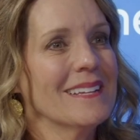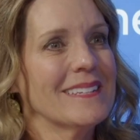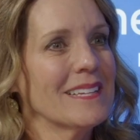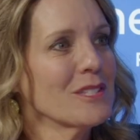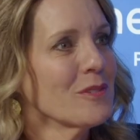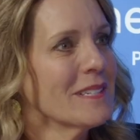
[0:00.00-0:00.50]

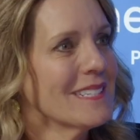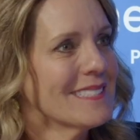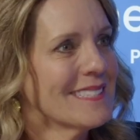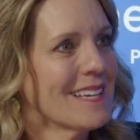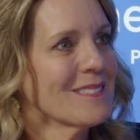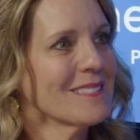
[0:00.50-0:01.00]
Nasrine, it
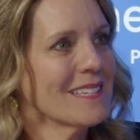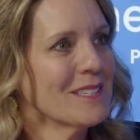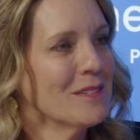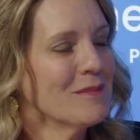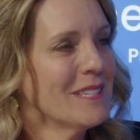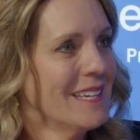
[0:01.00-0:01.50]
sounds like
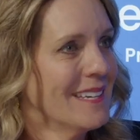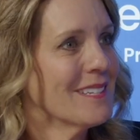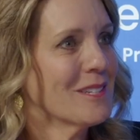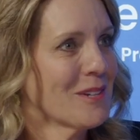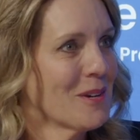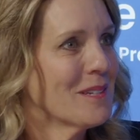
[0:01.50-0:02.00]
you've taken
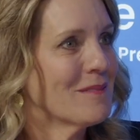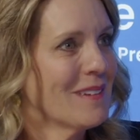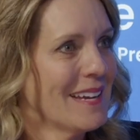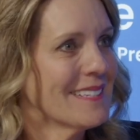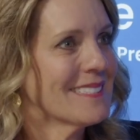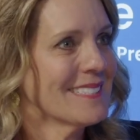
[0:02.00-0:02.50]
your own
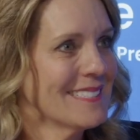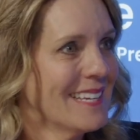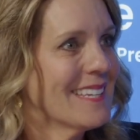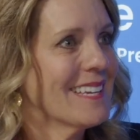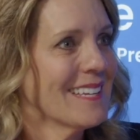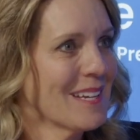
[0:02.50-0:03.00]
advice and
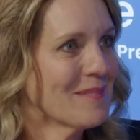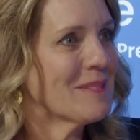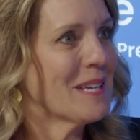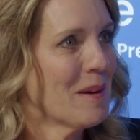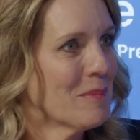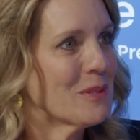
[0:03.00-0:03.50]
taking out
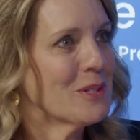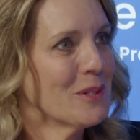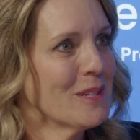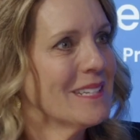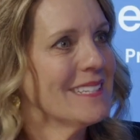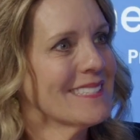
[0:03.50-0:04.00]
the
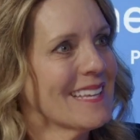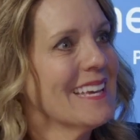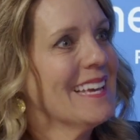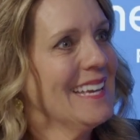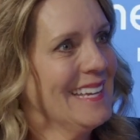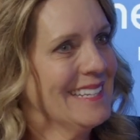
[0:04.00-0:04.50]
opportunities
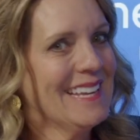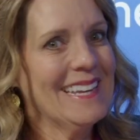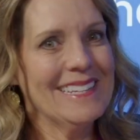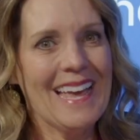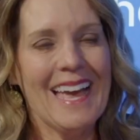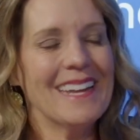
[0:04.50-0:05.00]

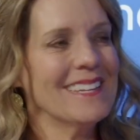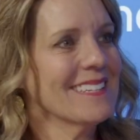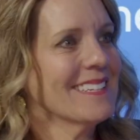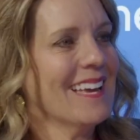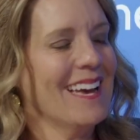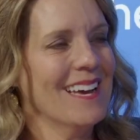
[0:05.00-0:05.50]
in
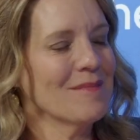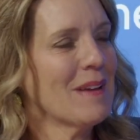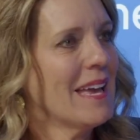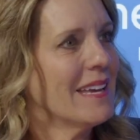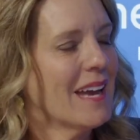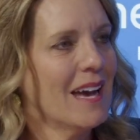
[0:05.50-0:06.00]
heading
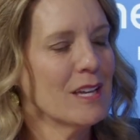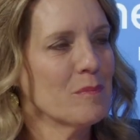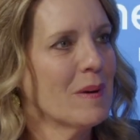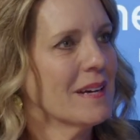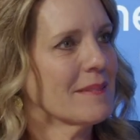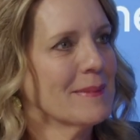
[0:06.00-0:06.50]
AI at
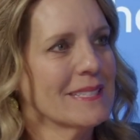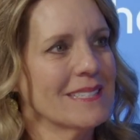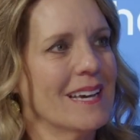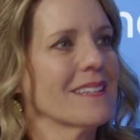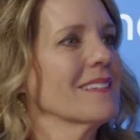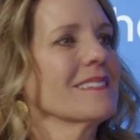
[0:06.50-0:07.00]
Mott
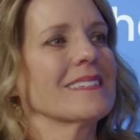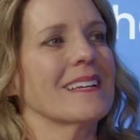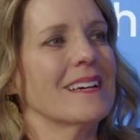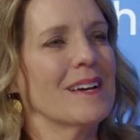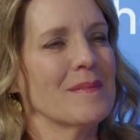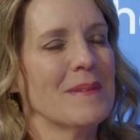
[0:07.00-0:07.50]
MacDonald.
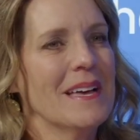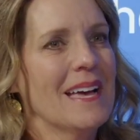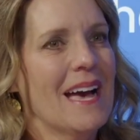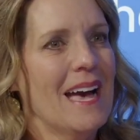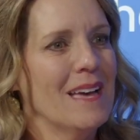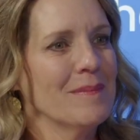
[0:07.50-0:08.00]

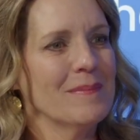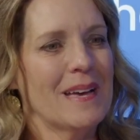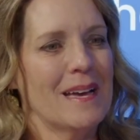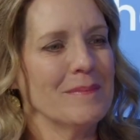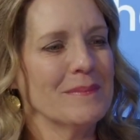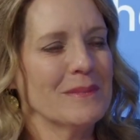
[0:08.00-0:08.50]

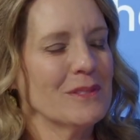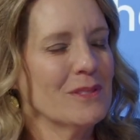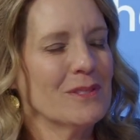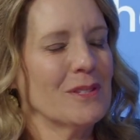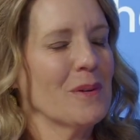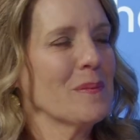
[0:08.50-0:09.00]
I'm
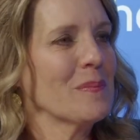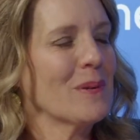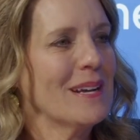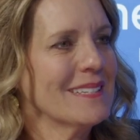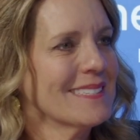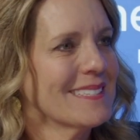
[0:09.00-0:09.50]
so
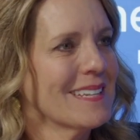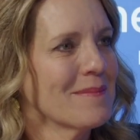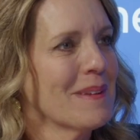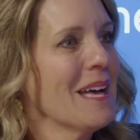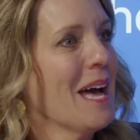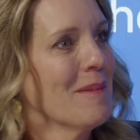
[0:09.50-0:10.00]
impressed,
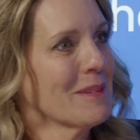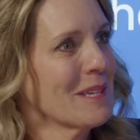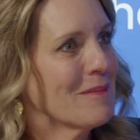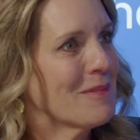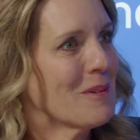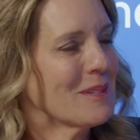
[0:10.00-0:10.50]
and I'm
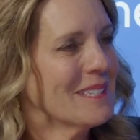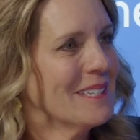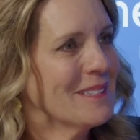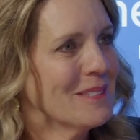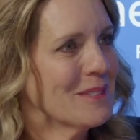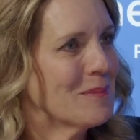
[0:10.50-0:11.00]
looking forward to
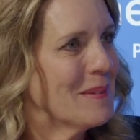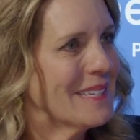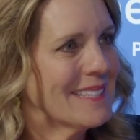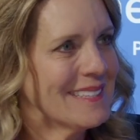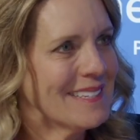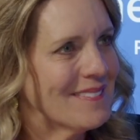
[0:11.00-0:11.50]
hear you speak
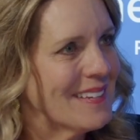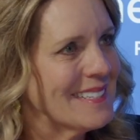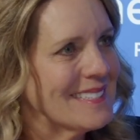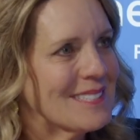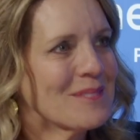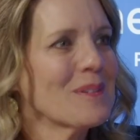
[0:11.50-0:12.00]
at the
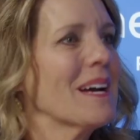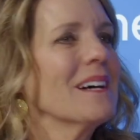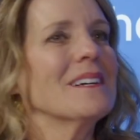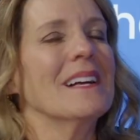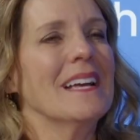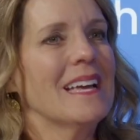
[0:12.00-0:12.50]
event as
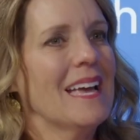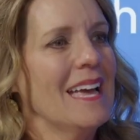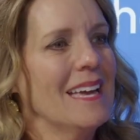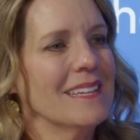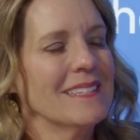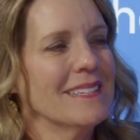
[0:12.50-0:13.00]
well.
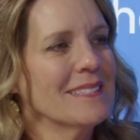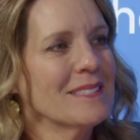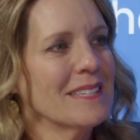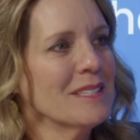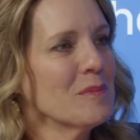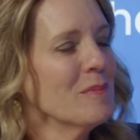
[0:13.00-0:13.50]
And
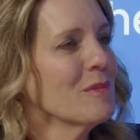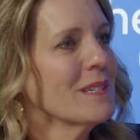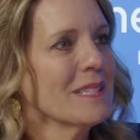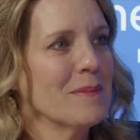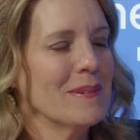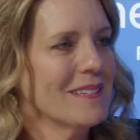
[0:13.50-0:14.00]
it's
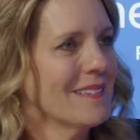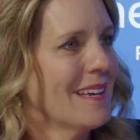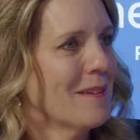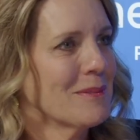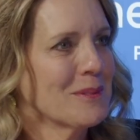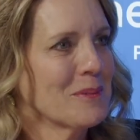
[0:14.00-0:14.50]
really been an
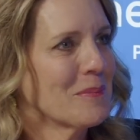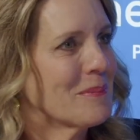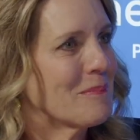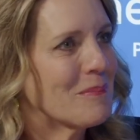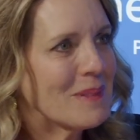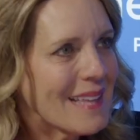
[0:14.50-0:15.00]
absolute
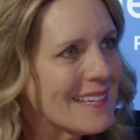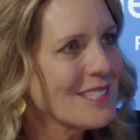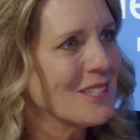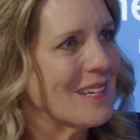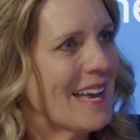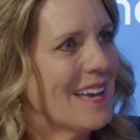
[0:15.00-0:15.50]

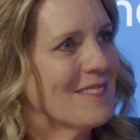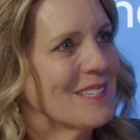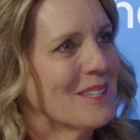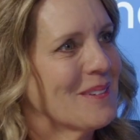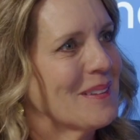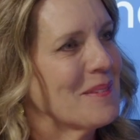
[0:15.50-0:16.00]
pleasure having
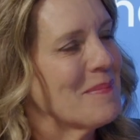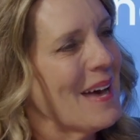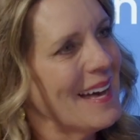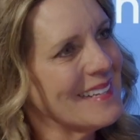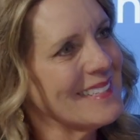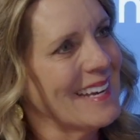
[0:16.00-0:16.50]
you on the
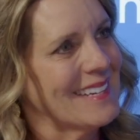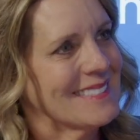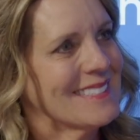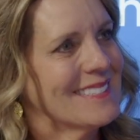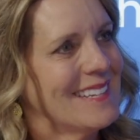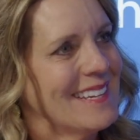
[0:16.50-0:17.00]

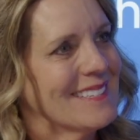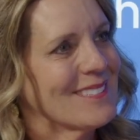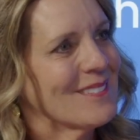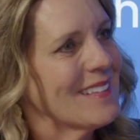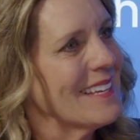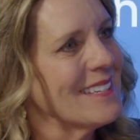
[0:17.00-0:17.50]
podcast today.
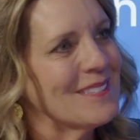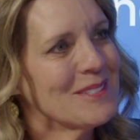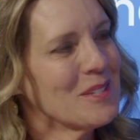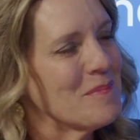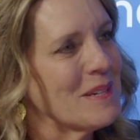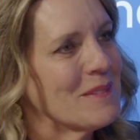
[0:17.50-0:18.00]
So thank you
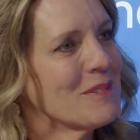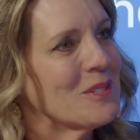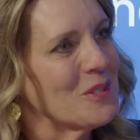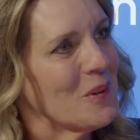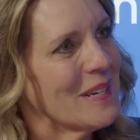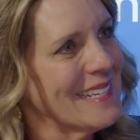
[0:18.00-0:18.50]
so much for
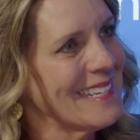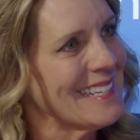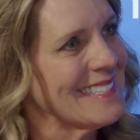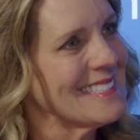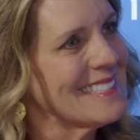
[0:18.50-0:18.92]
joining us.